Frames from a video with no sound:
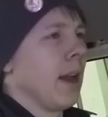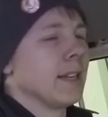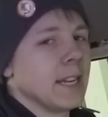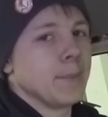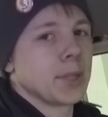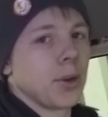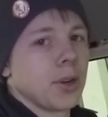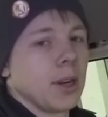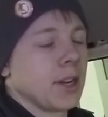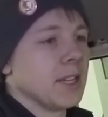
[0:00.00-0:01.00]
a deep
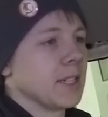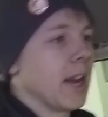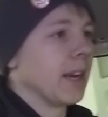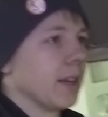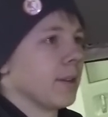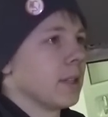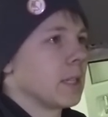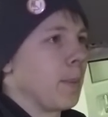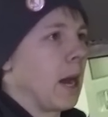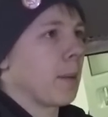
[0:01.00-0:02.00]
socket, like your standard
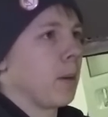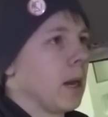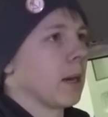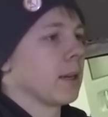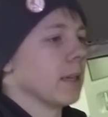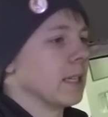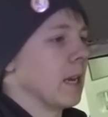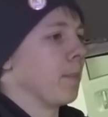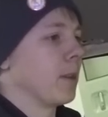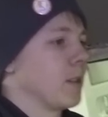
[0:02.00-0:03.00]
spark plug
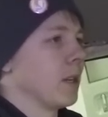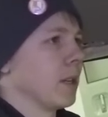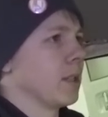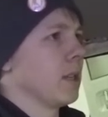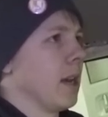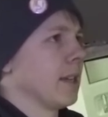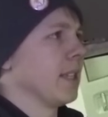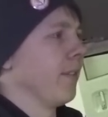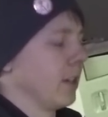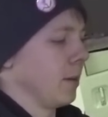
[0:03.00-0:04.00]
depths at a
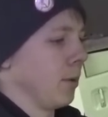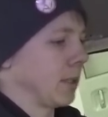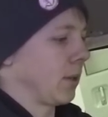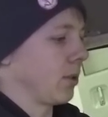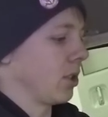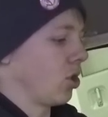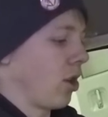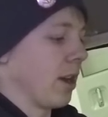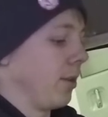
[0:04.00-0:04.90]
17 mil socket to try,